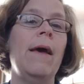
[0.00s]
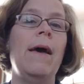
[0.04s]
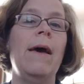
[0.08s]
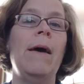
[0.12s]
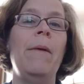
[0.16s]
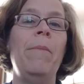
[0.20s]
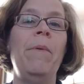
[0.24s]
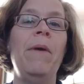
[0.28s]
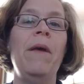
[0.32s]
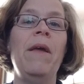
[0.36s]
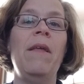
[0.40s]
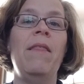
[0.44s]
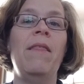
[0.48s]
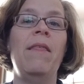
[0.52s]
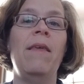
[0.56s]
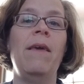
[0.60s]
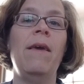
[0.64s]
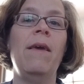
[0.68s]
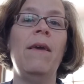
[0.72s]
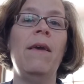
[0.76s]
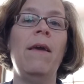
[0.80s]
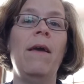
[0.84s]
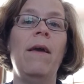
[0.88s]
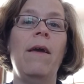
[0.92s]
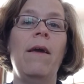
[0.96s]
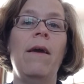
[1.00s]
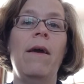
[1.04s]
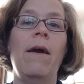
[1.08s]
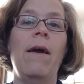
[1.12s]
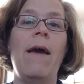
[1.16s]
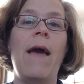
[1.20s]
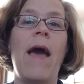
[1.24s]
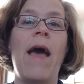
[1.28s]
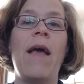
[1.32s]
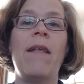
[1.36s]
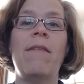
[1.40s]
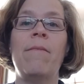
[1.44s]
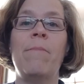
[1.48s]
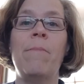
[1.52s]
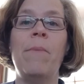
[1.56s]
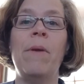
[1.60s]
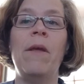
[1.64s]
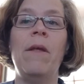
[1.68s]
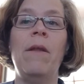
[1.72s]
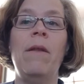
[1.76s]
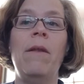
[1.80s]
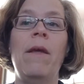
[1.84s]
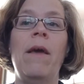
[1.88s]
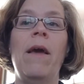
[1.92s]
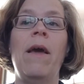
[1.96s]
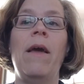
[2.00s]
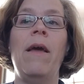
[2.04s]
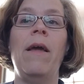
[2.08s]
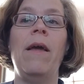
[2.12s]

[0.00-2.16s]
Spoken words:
A big thing has been